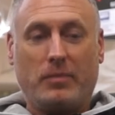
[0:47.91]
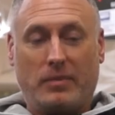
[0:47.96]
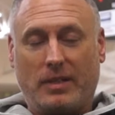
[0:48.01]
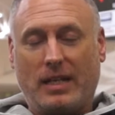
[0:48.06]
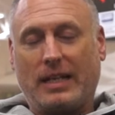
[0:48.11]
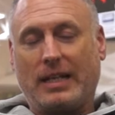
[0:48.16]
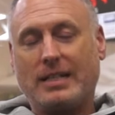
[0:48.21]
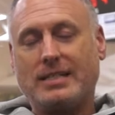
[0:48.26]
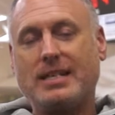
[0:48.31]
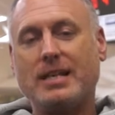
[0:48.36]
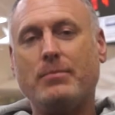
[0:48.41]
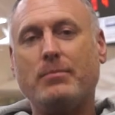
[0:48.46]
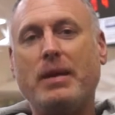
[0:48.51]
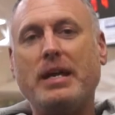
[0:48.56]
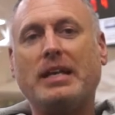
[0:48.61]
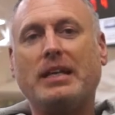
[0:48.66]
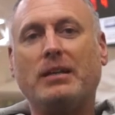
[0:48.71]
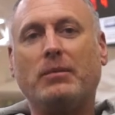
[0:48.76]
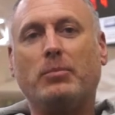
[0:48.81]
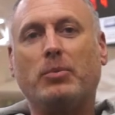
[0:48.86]
like I said,
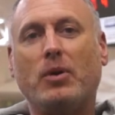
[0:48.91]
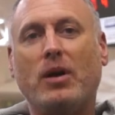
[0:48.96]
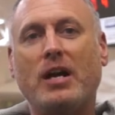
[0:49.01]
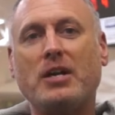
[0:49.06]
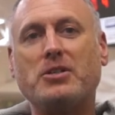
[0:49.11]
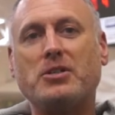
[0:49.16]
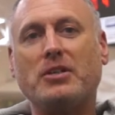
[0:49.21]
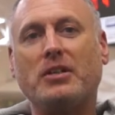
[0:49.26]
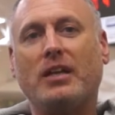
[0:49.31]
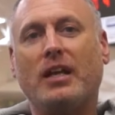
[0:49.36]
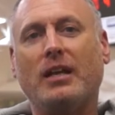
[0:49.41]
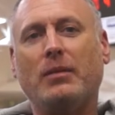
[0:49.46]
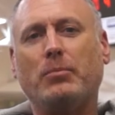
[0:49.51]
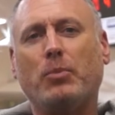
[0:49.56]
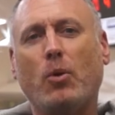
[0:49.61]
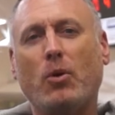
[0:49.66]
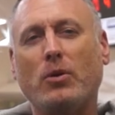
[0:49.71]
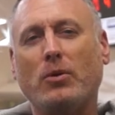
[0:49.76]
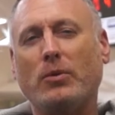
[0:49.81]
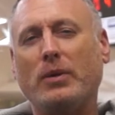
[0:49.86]
make an impression. In
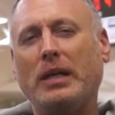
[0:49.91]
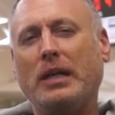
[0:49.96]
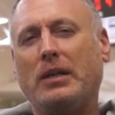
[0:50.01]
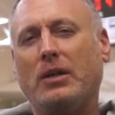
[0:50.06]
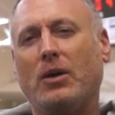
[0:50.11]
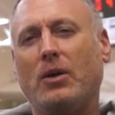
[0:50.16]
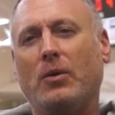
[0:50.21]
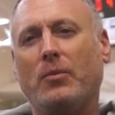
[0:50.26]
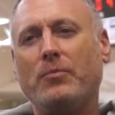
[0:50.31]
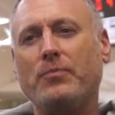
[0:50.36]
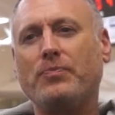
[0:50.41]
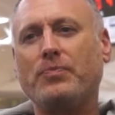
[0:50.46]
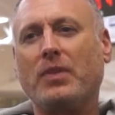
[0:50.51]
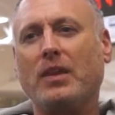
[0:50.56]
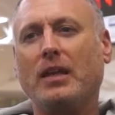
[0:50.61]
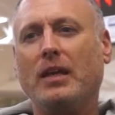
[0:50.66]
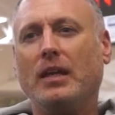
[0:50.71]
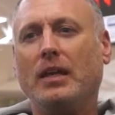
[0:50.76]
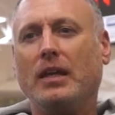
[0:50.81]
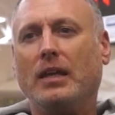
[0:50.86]
Puerto Rico,
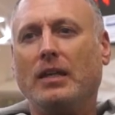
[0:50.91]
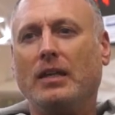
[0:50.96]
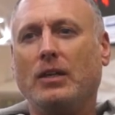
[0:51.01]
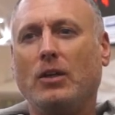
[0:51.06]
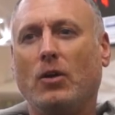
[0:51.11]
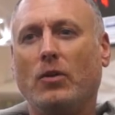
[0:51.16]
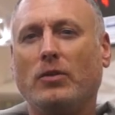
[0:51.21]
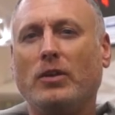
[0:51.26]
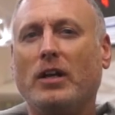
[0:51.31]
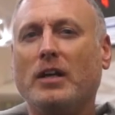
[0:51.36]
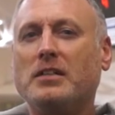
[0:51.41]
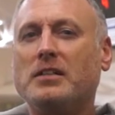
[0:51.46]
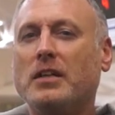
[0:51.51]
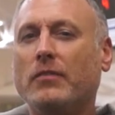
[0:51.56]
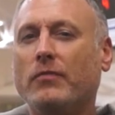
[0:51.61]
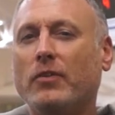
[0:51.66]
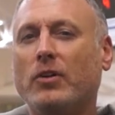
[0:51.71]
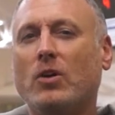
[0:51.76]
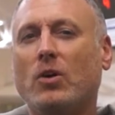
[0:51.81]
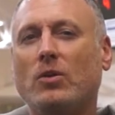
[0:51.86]
you know, they're a
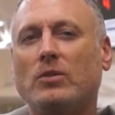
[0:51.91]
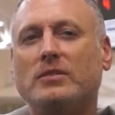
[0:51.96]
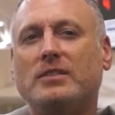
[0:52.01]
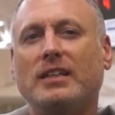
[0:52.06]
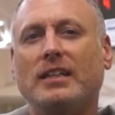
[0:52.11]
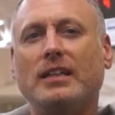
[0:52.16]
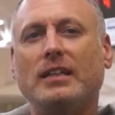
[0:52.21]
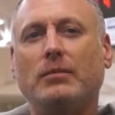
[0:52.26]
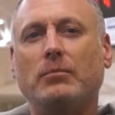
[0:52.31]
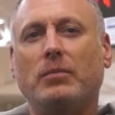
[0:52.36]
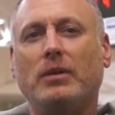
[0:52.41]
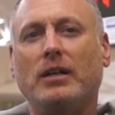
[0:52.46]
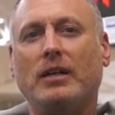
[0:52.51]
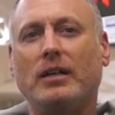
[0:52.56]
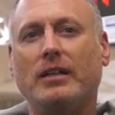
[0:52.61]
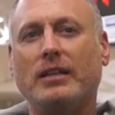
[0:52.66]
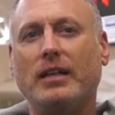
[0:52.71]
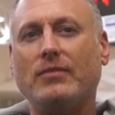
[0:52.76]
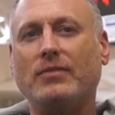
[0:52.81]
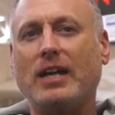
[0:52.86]
difficult team.
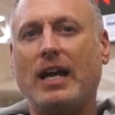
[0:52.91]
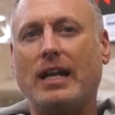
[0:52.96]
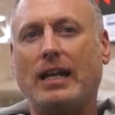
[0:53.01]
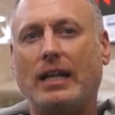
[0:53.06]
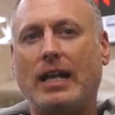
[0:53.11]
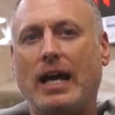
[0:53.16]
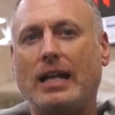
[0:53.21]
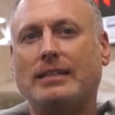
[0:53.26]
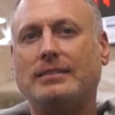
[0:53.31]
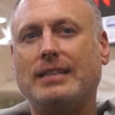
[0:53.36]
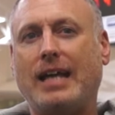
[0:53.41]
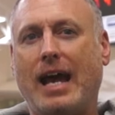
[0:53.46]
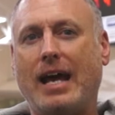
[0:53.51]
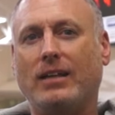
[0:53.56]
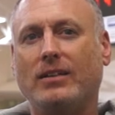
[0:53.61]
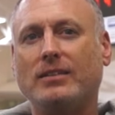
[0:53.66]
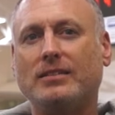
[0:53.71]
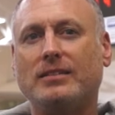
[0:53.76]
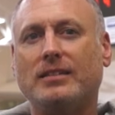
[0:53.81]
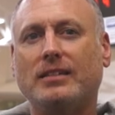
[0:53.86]
They've got a lot of
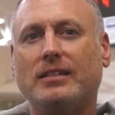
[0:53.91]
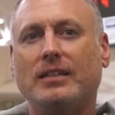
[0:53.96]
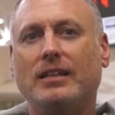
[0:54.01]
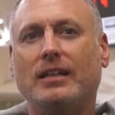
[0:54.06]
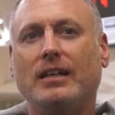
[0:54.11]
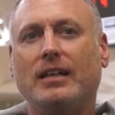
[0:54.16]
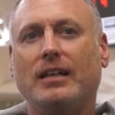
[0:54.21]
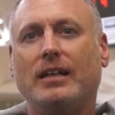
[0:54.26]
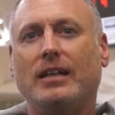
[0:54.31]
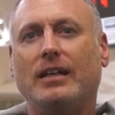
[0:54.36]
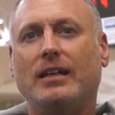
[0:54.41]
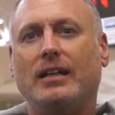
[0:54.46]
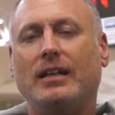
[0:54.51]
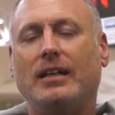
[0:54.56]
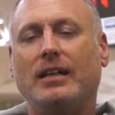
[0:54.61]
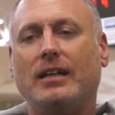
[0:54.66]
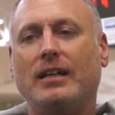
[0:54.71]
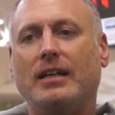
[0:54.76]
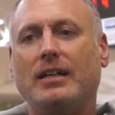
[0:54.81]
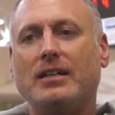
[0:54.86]

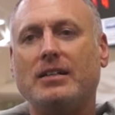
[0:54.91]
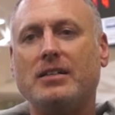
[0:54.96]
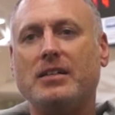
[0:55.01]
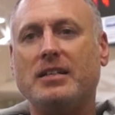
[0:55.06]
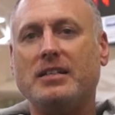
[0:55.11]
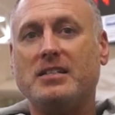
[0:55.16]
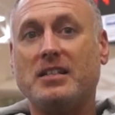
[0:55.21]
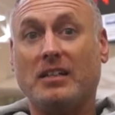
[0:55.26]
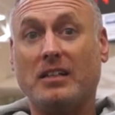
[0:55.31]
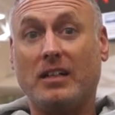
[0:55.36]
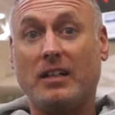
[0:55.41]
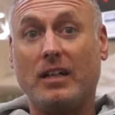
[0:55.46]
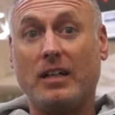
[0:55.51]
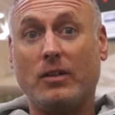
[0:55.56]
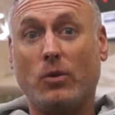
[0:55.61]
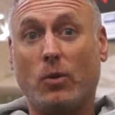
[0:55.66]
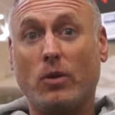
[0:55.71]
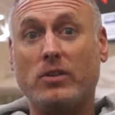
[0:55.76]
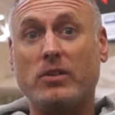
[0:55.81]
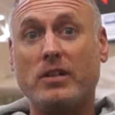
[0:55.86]
talent. It's a little
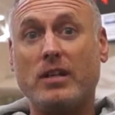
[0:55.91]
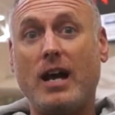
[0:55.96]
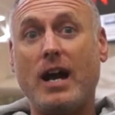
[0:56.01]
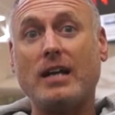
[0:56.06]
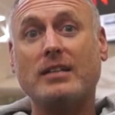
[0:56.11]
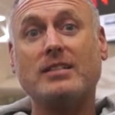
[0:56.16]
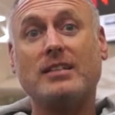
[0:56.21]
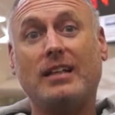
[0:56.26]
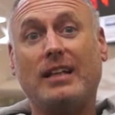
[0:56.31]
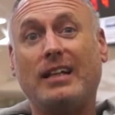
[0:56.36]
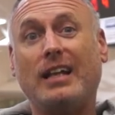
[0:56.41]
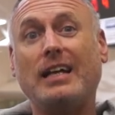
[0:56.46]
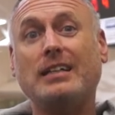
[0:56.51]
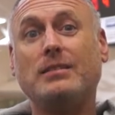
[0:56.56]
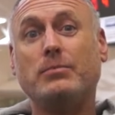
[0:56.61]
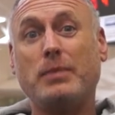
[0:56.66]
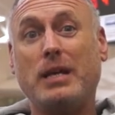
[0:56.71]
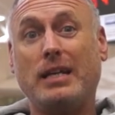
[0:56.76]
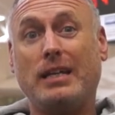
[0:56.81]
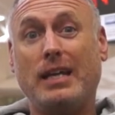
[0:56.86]
unorthodox, and they
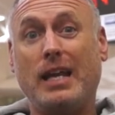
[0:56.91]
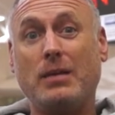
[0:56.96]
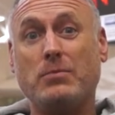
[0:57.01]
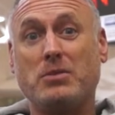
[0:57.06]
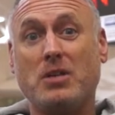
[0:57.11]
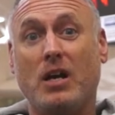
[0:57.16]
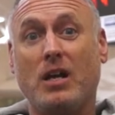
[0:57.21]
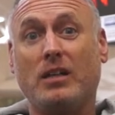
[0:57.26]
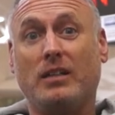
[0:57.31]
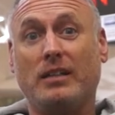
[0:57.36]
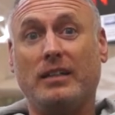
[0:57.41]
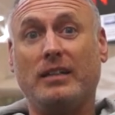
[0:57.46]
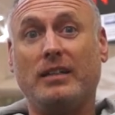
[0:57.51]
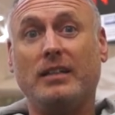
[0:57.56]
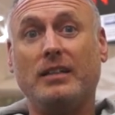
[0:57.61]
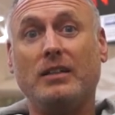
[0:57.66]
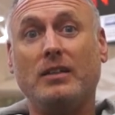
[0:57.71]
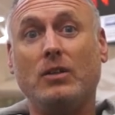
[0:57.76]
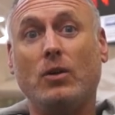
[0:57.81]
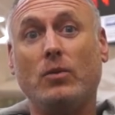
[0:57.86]
like to make games ugly.
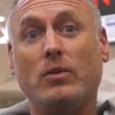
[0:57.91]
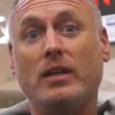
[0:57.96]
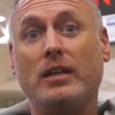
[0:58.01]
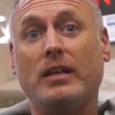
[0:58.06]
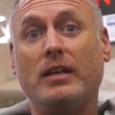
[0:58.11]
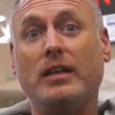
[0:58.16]
You know,